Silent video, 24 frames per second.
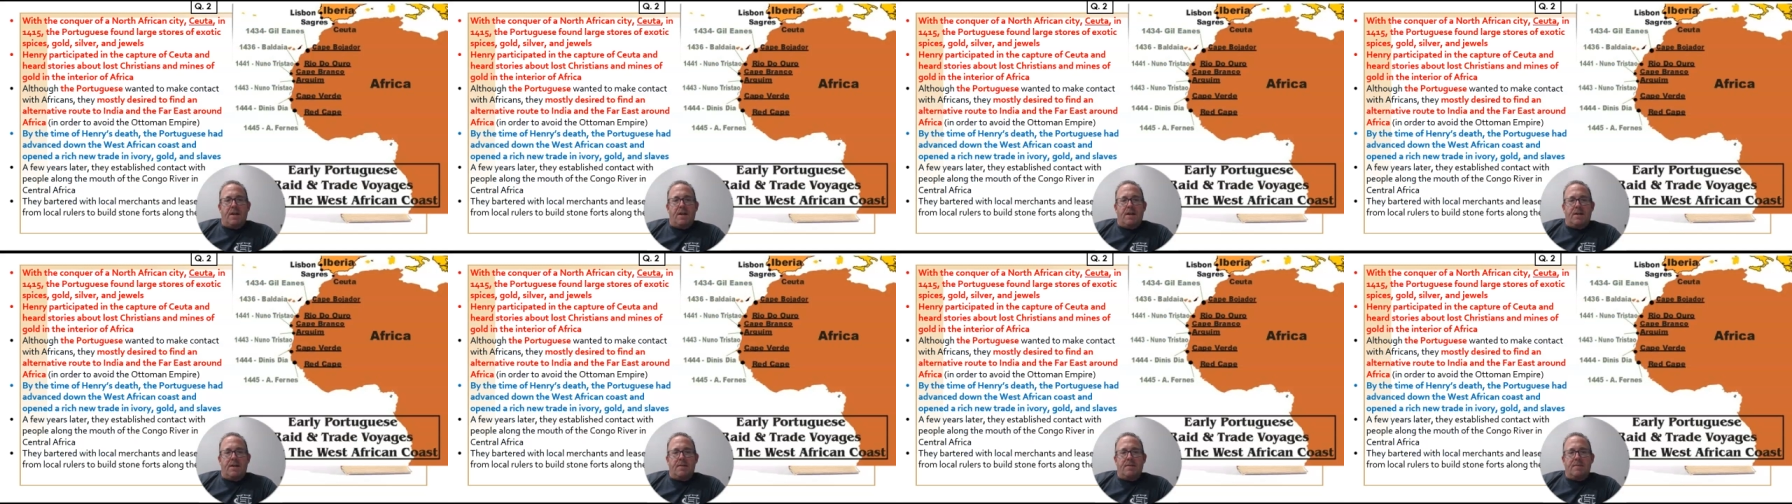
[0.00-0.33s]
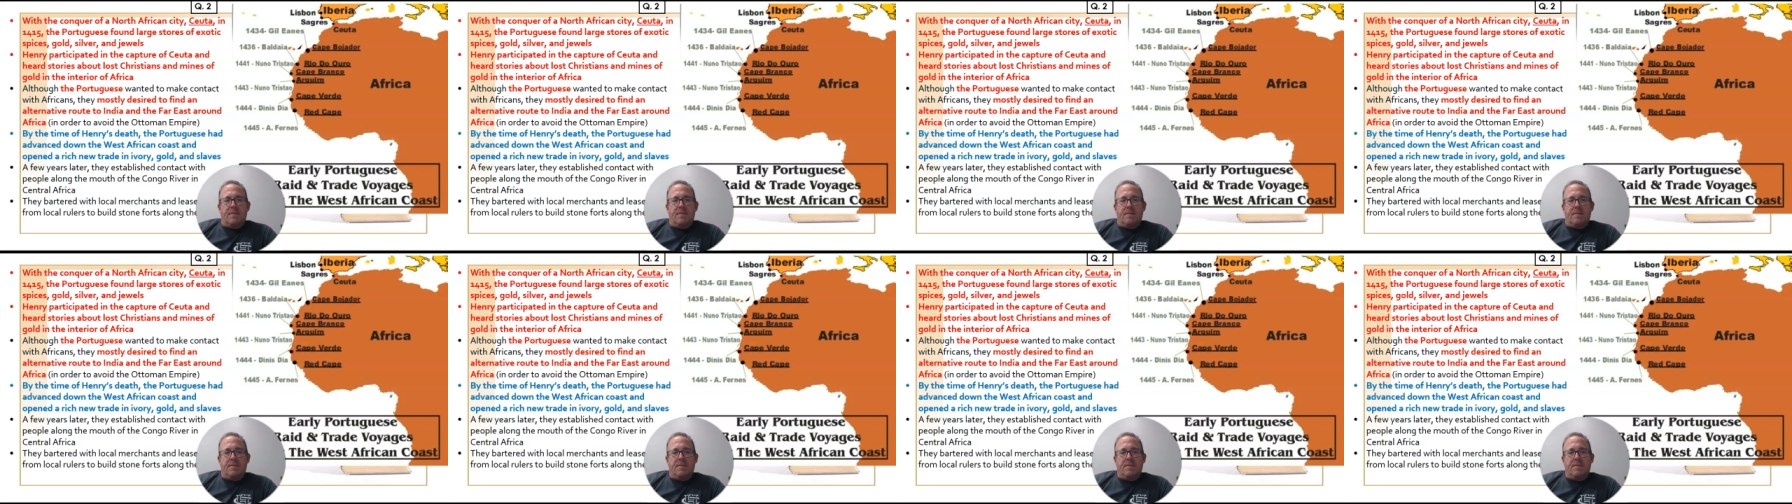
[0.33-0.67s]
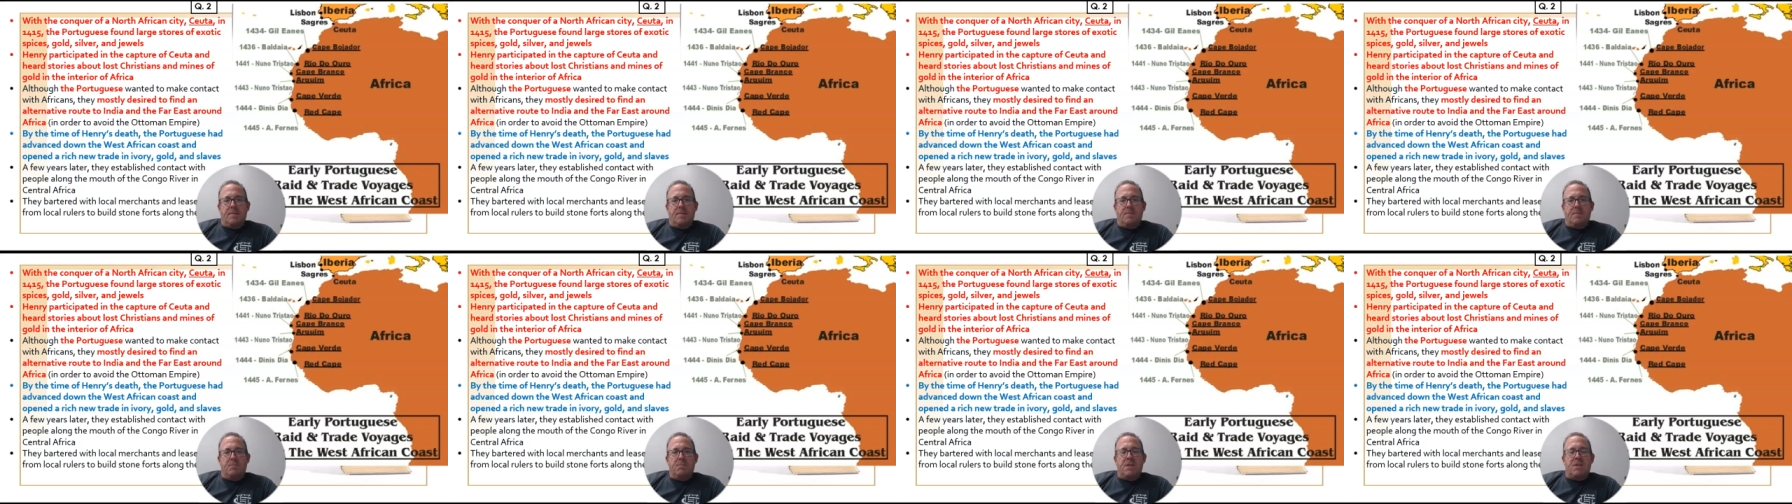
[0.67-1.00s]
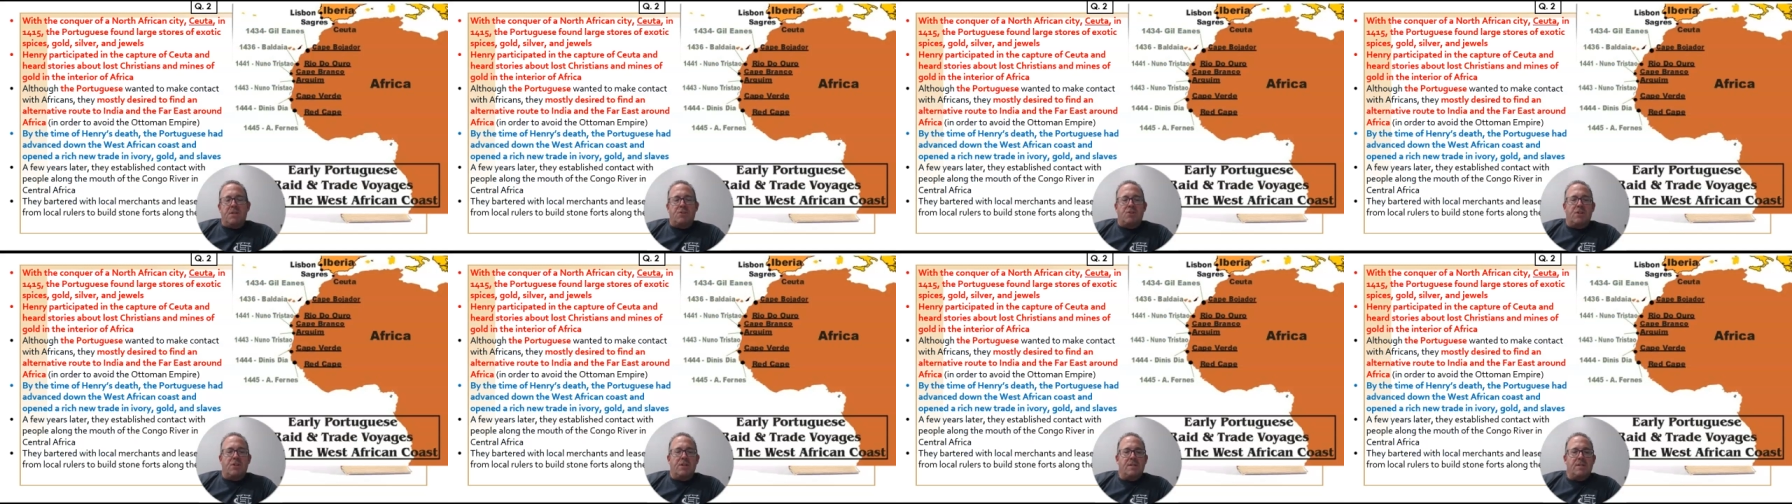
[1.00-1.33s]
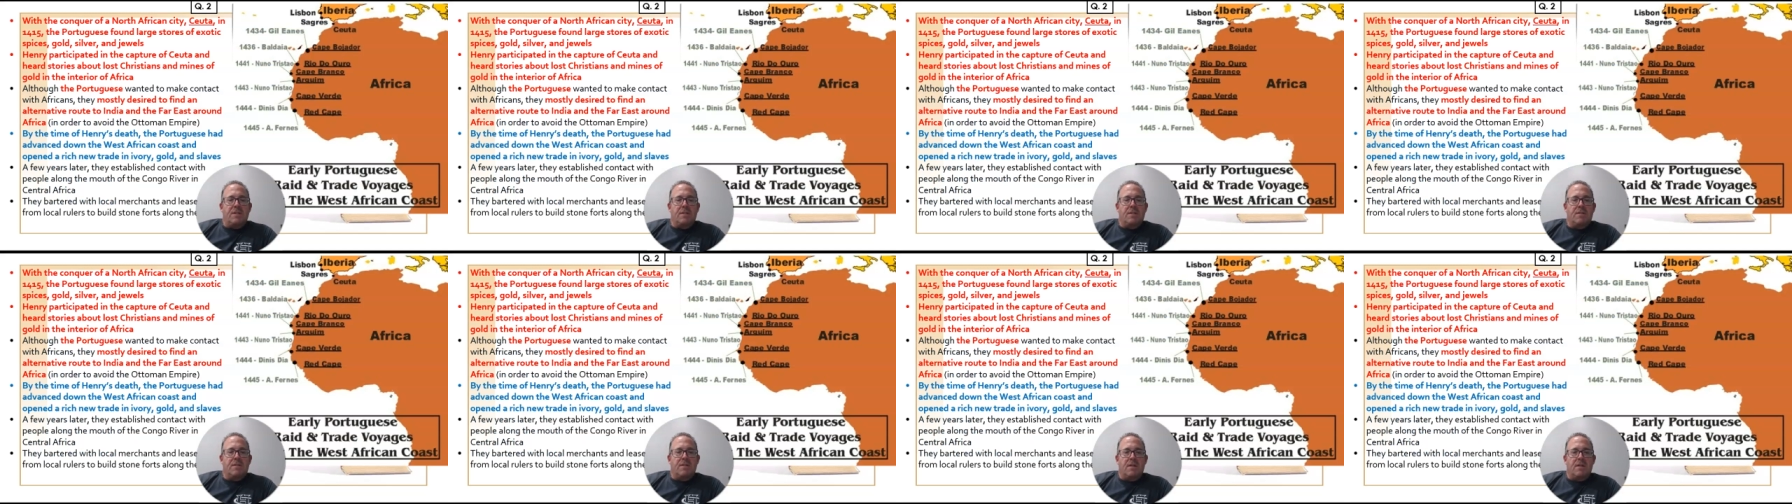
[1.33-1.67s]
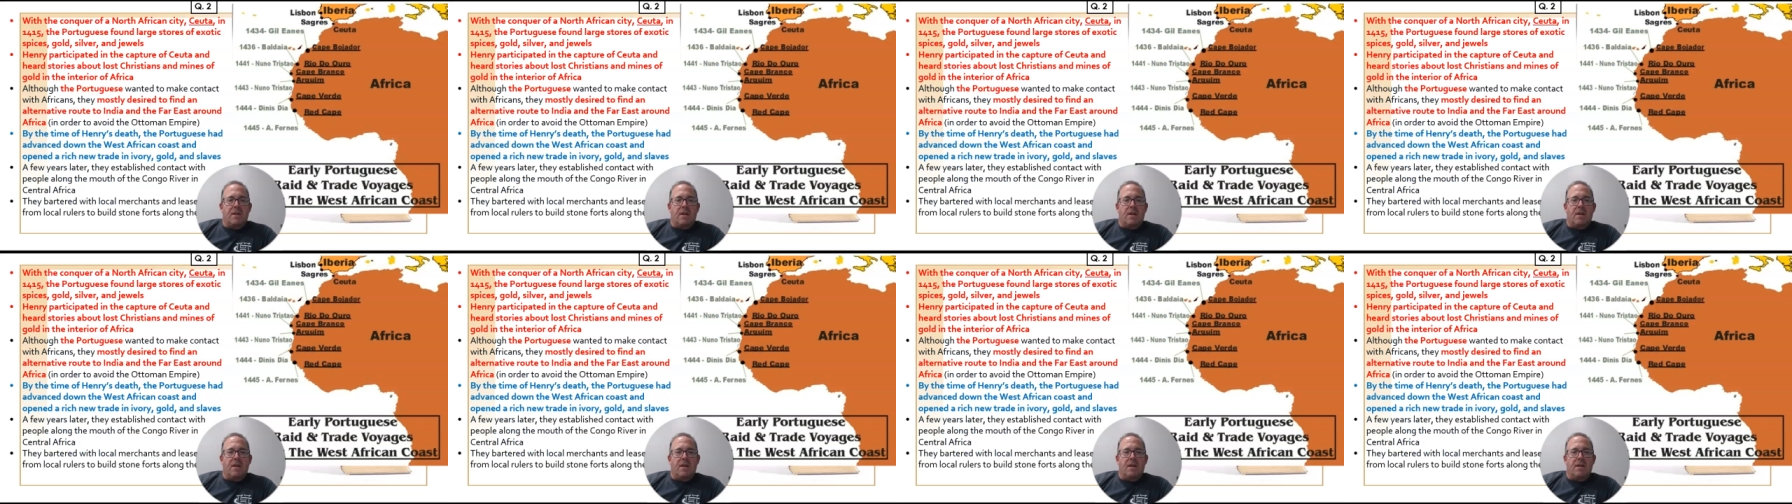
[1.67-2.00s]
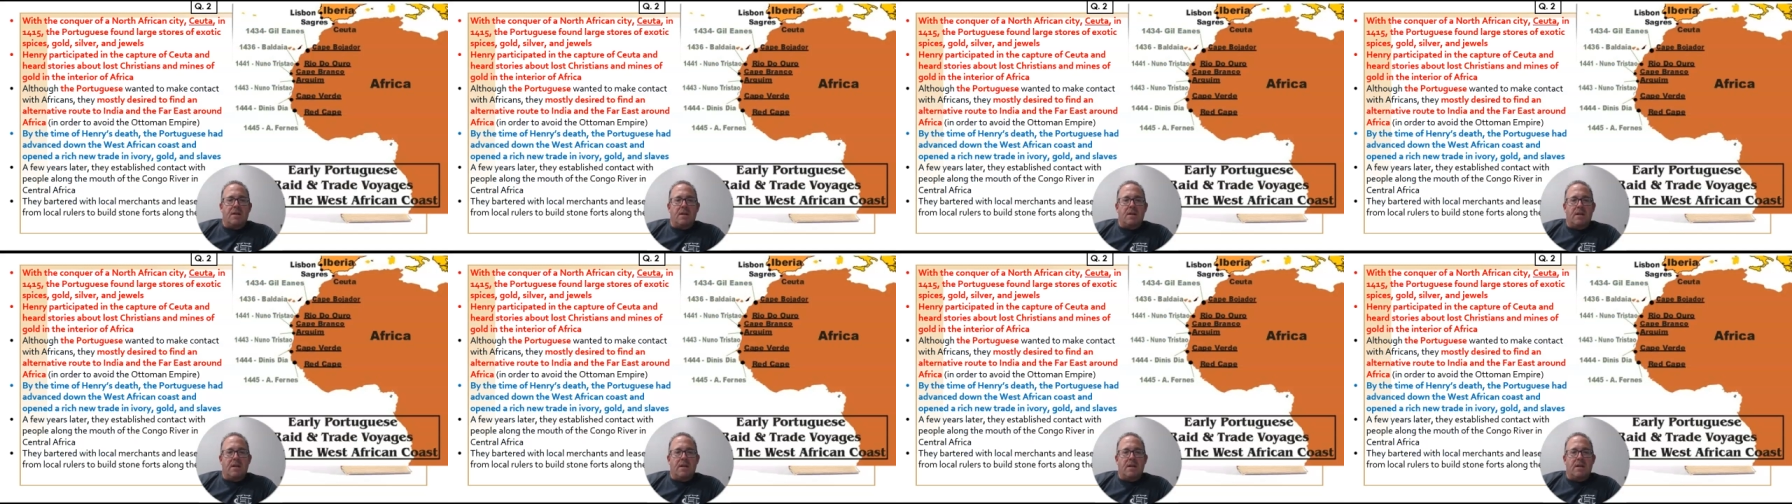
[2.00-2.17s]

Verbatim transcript: uh, missions uh,